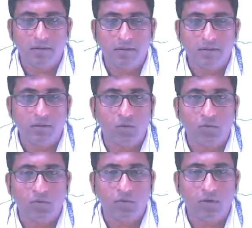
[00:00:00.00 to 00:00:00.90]
So
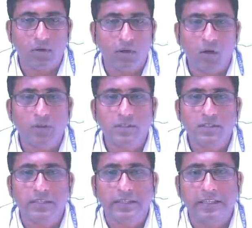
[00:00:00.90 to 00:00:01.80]
how does
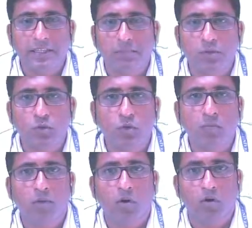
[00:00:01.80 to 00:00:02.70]
the
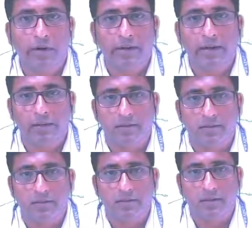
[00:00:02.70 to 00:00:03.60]
replisome
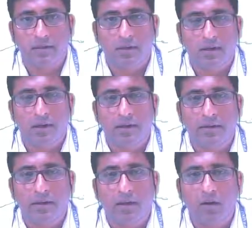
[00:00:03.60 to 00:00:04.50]
organize,
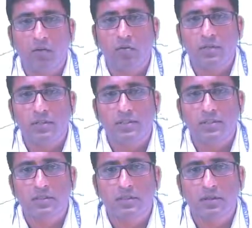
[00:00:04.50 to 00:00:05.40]
and how
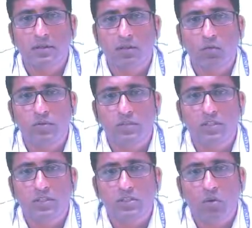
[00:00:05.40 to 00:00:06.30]
is
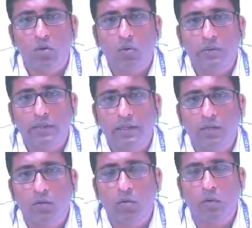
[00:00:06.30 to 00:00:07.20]
this whole thing
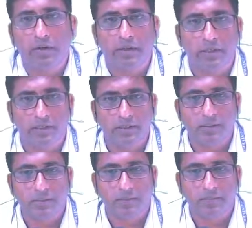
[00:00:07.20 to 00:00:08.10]
coordinated?
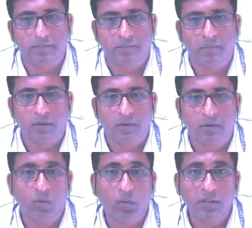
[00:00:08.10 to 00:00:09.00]

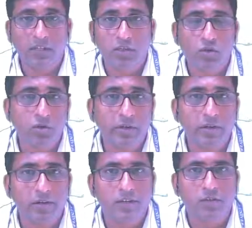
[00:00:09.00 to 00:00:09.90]
The one that is shown
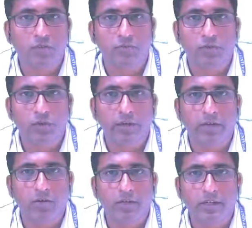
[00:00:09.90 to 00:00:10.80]
here is of
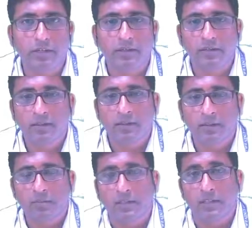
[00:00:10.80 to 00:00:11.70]
eukaryotic,
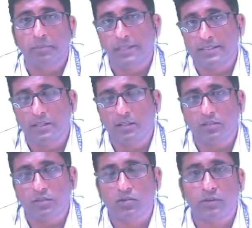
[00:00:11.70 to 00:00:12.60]
but the best
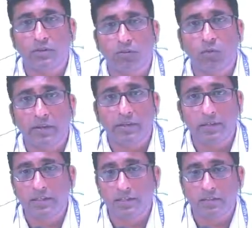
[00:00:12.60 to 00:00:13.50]
understood one is